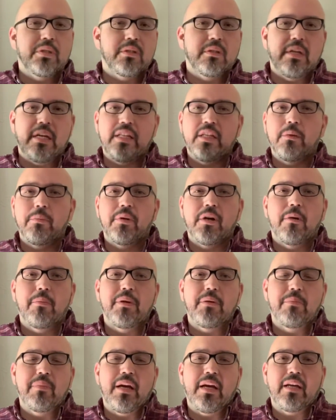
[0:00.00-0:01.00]
end up
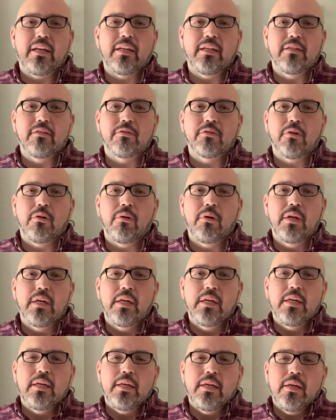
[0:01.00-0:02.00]
coming back. And so
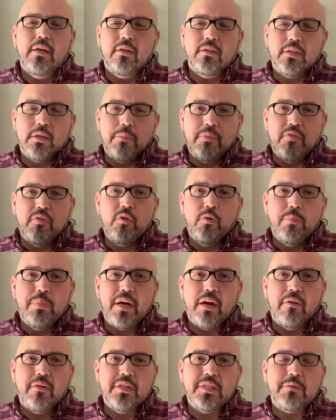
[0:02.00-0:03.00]
some of you
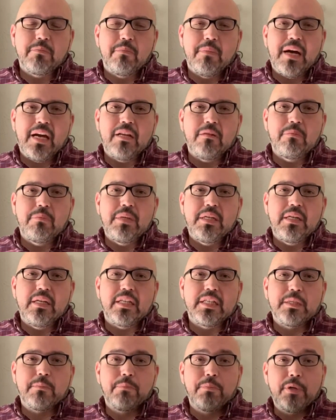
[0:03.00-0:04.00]
parents might be
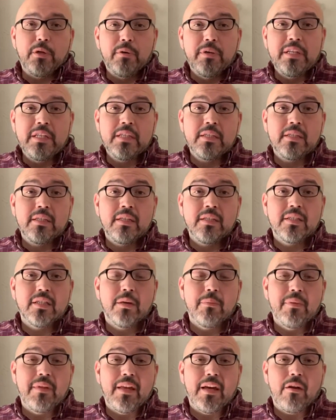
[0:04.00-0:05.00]
experiencing
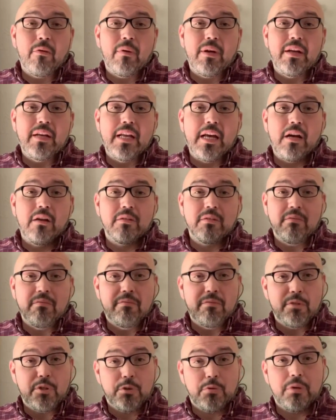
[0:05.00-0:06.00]
some of that right now, some
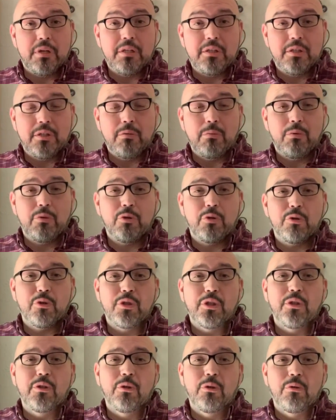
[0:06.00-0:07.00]
frustration with your
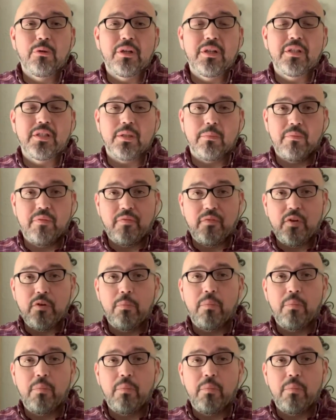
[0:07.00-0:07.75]
children. Some of you